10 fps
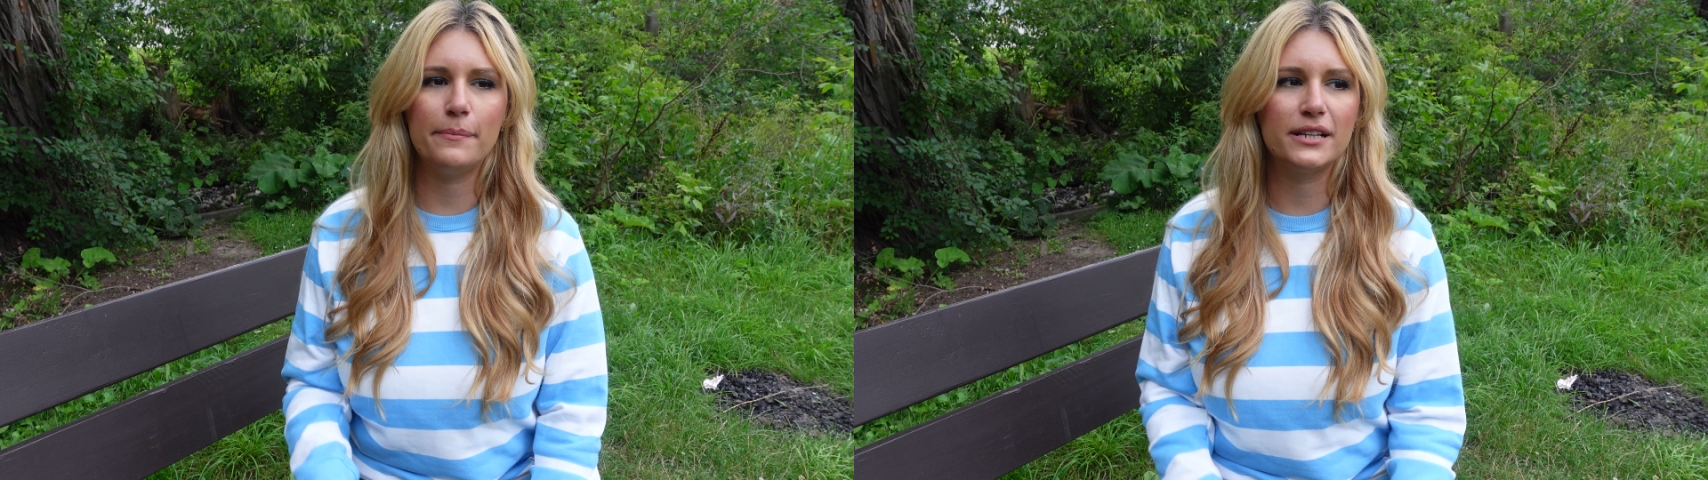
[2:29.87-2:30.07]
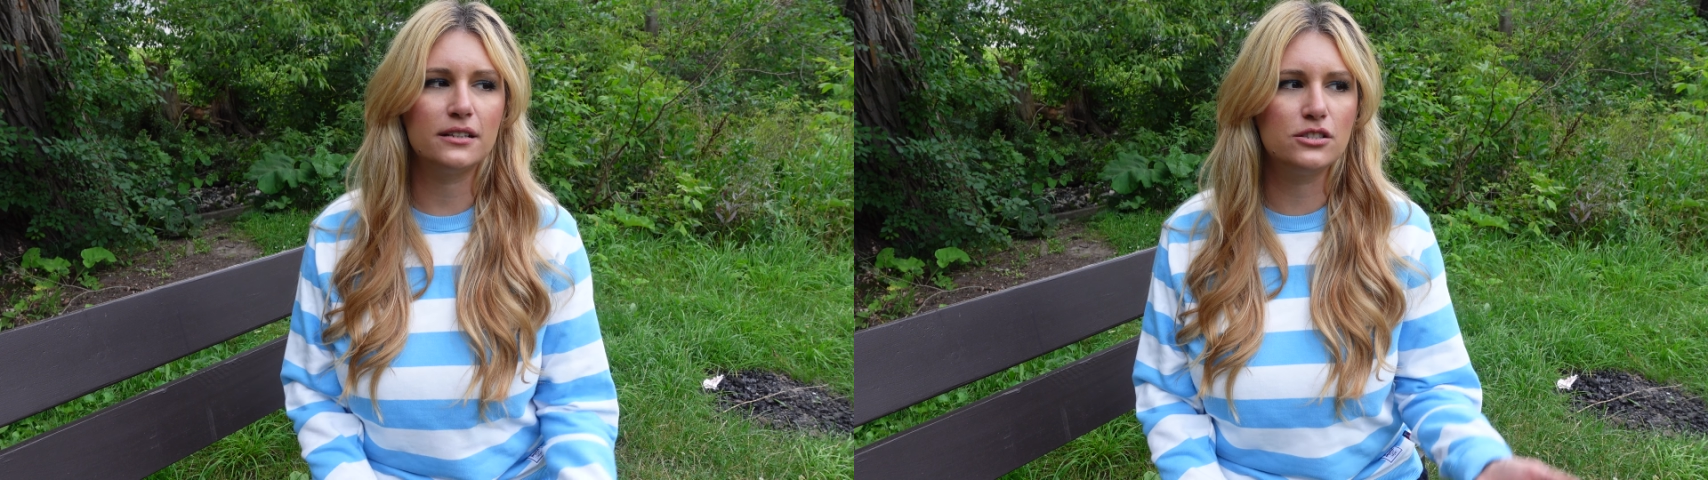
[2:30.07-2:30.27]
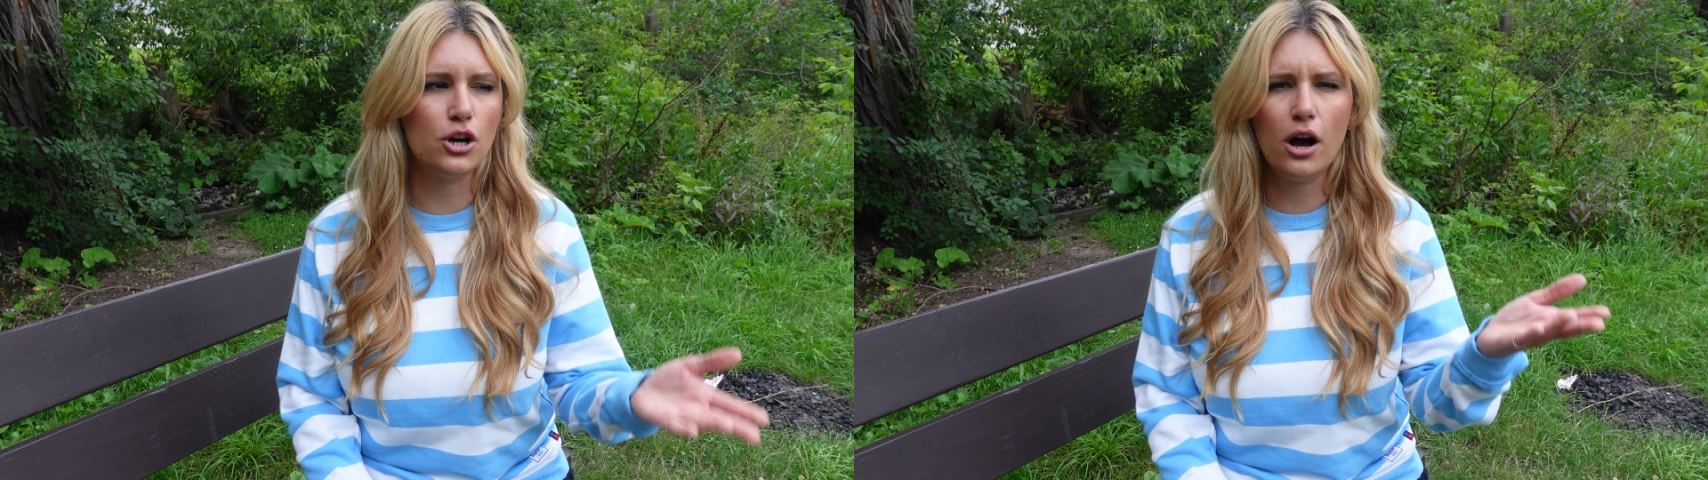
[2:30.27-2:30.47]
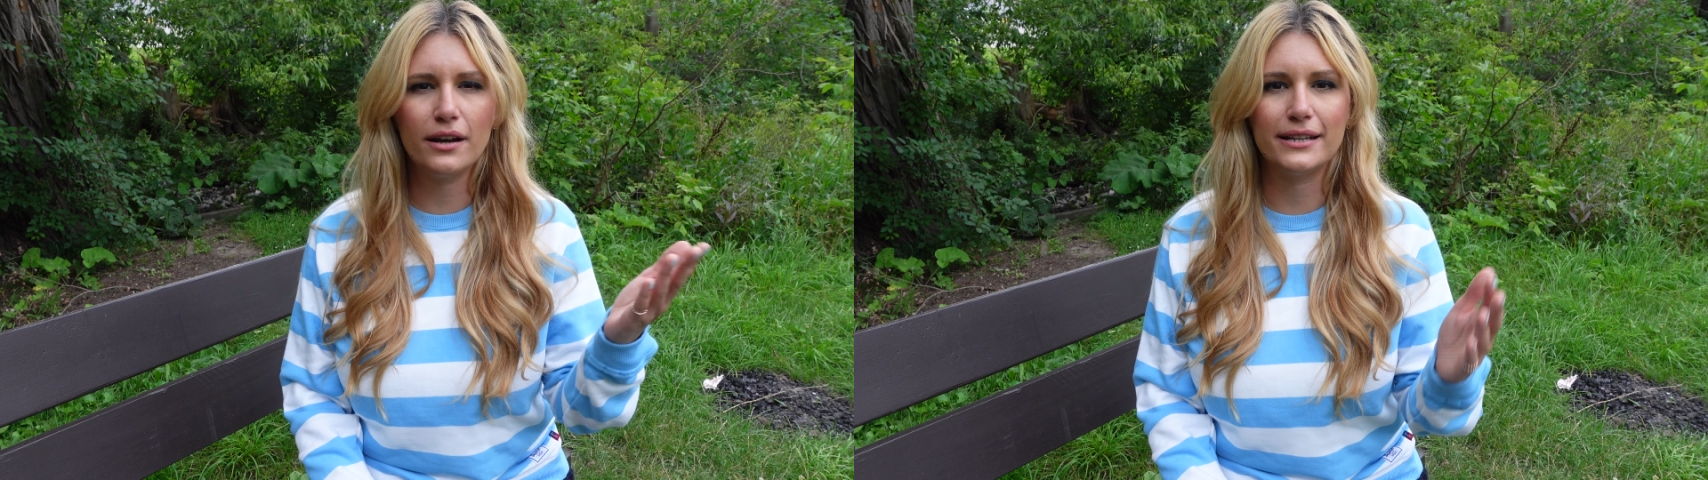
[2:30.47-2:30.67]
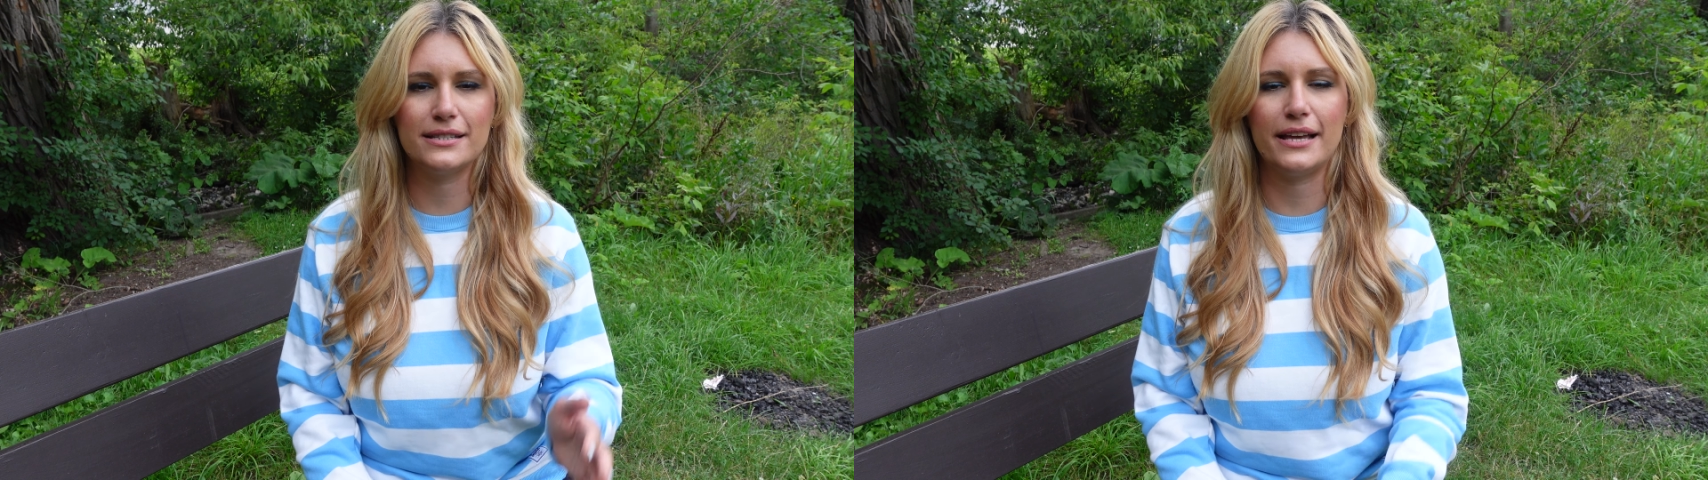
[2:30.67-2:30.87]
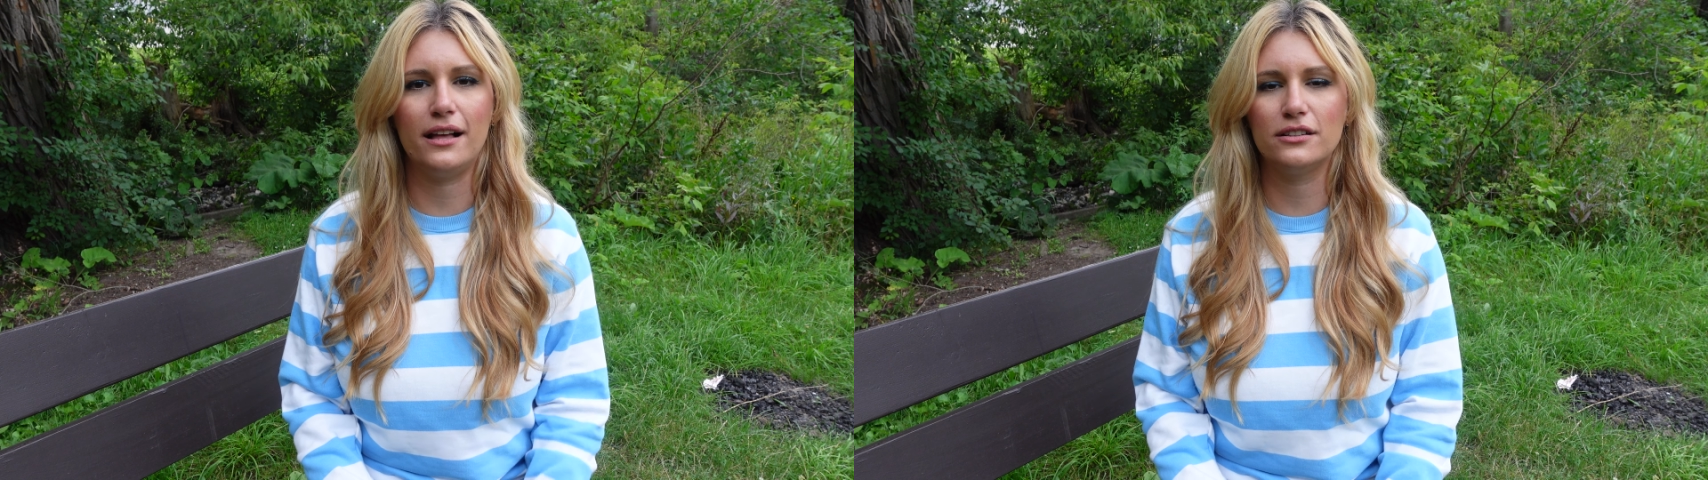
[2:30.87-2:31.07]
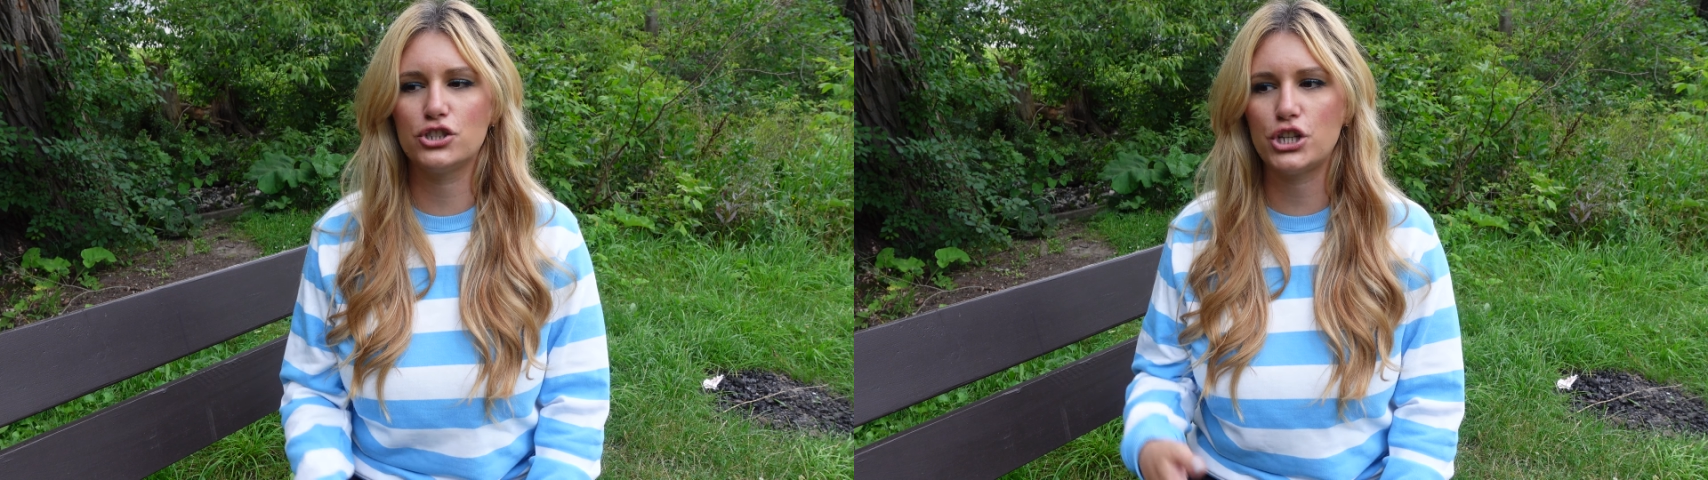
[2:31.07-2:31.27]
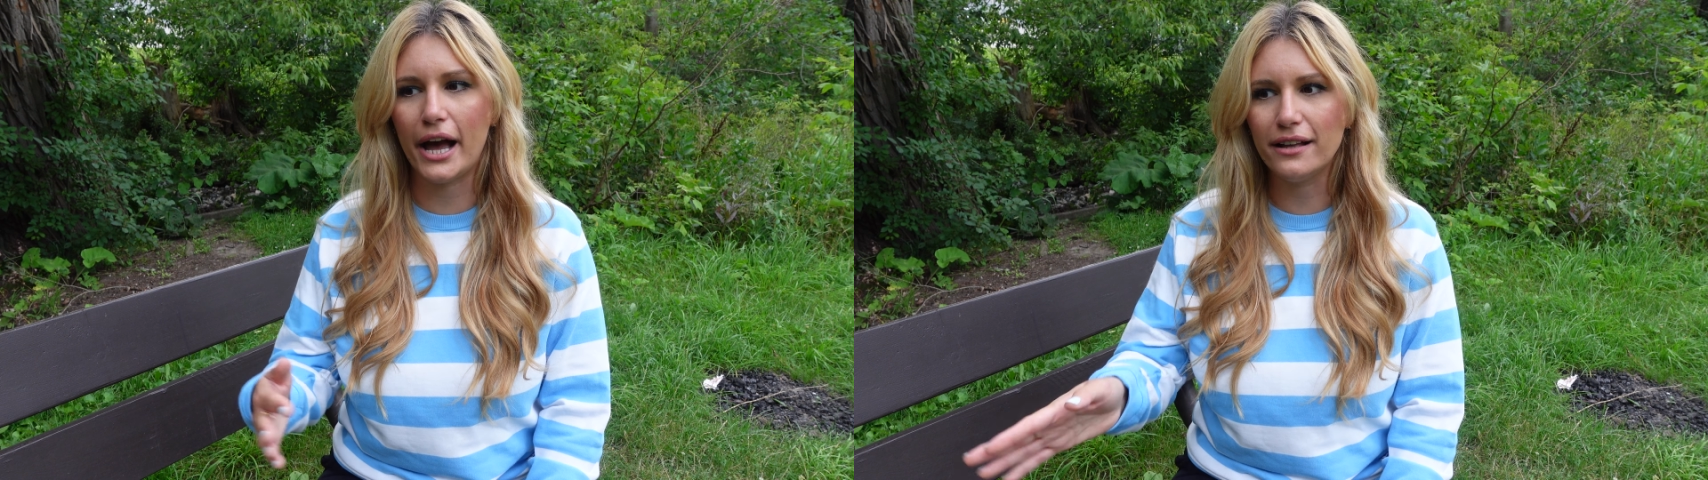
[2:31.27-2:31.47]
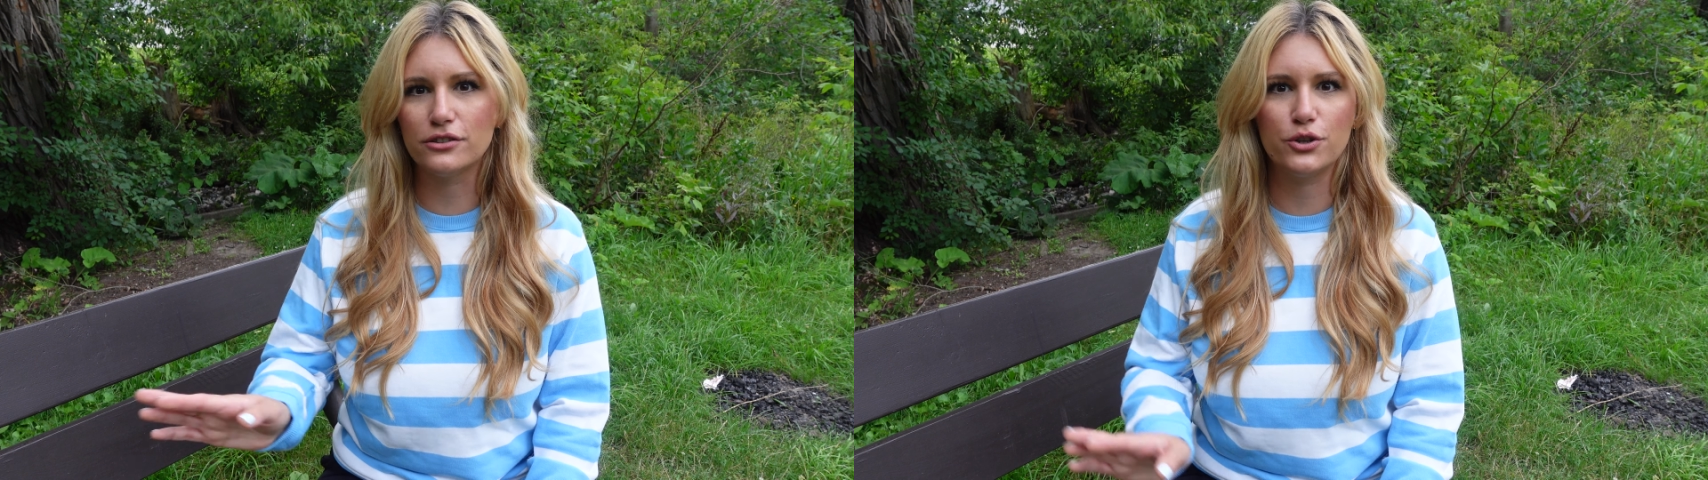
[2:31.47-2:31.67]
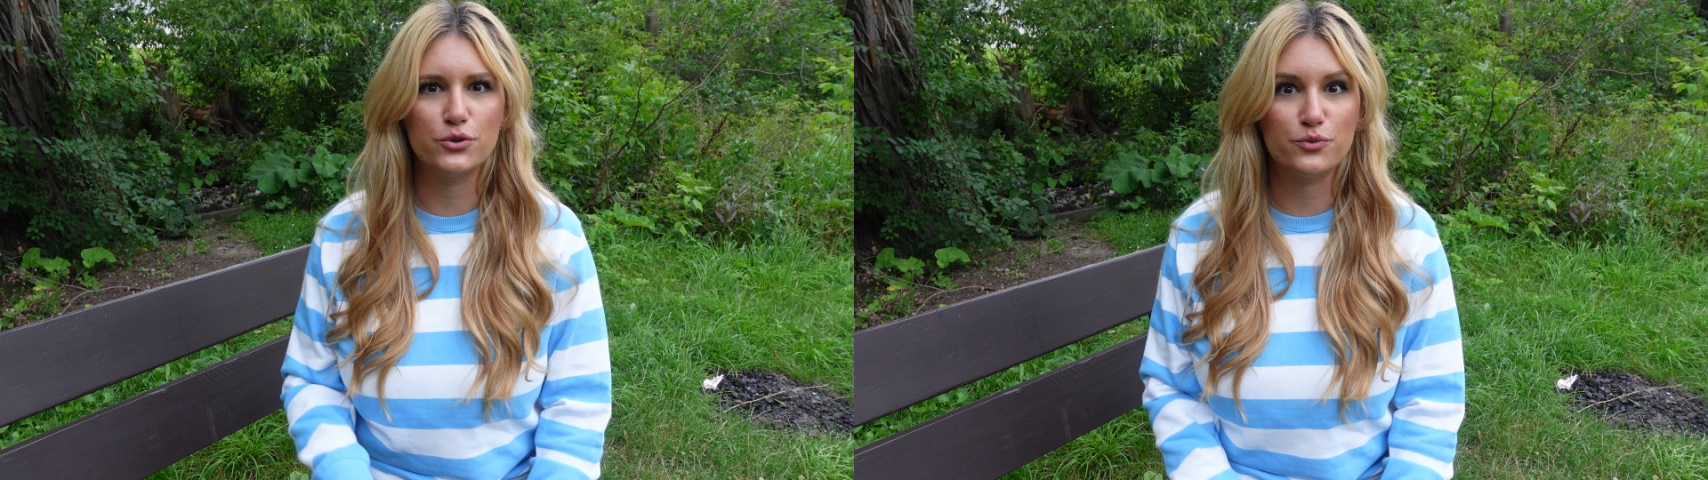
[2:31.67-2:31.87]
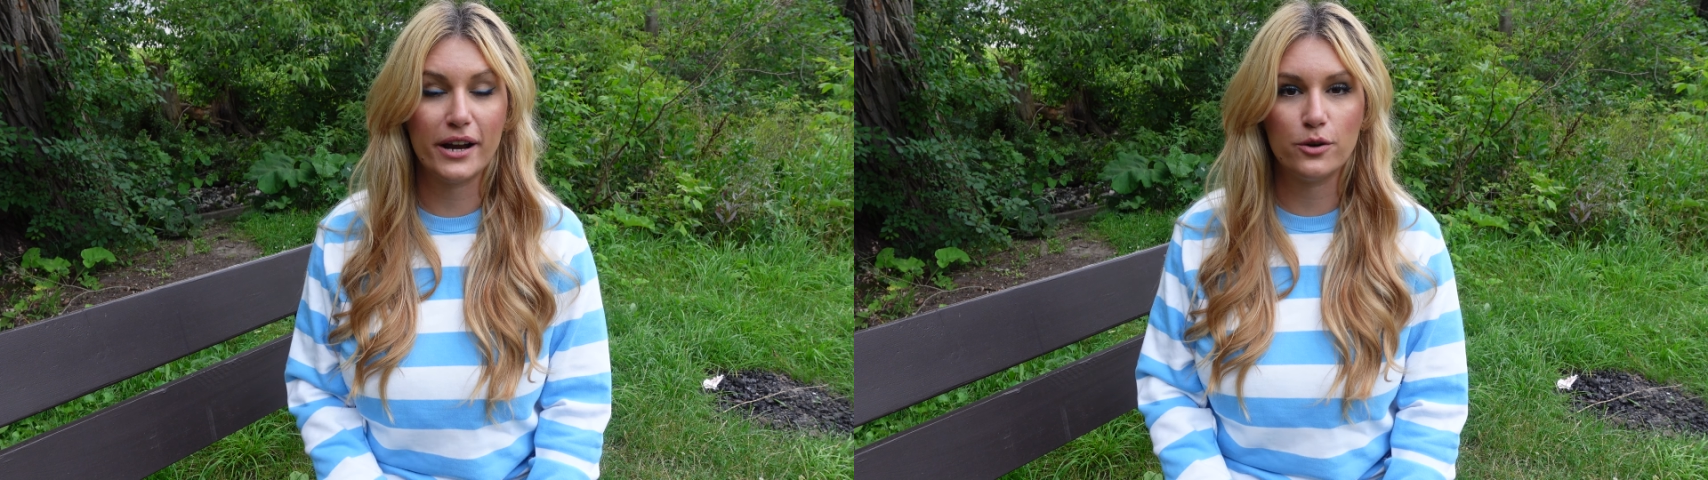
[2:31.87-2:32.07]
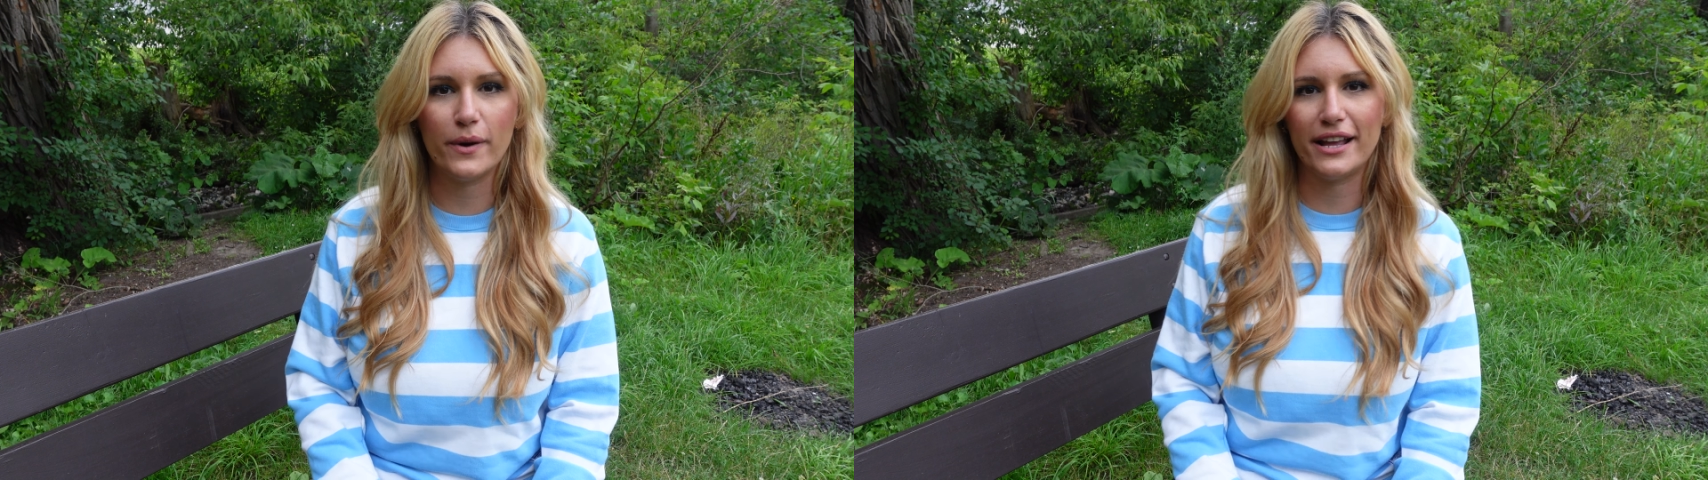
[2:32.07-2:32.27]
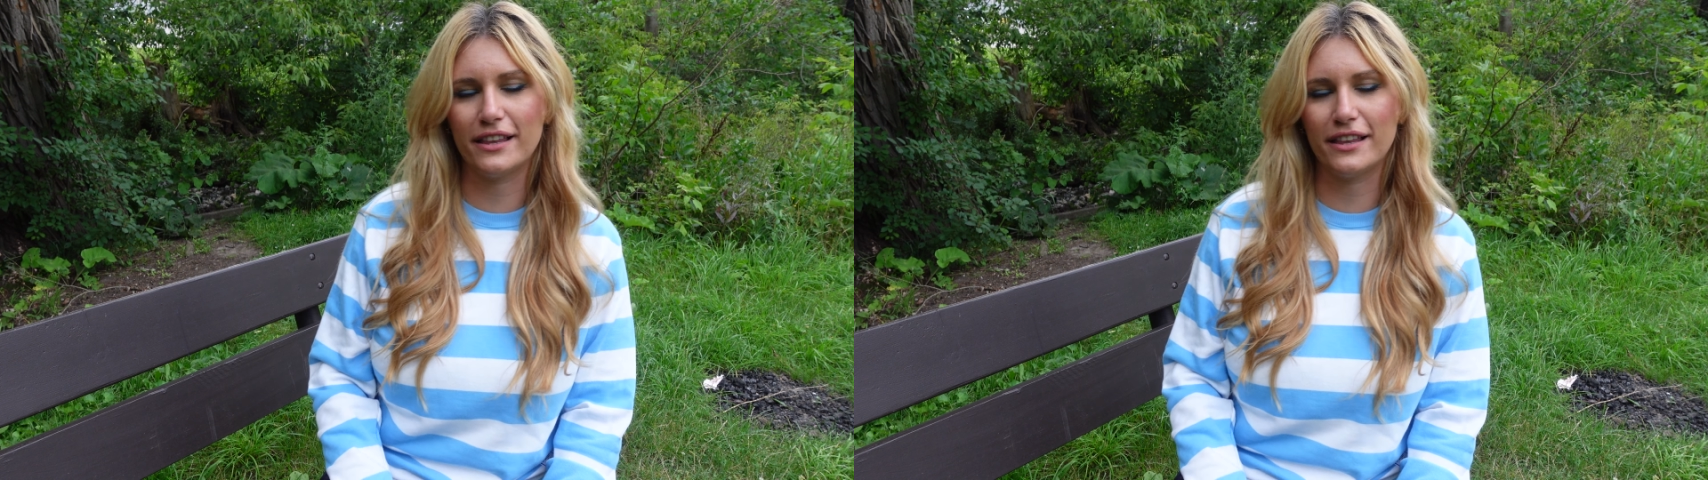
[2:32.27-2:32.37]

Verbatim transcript: Like a dog can tell, a child knows right away.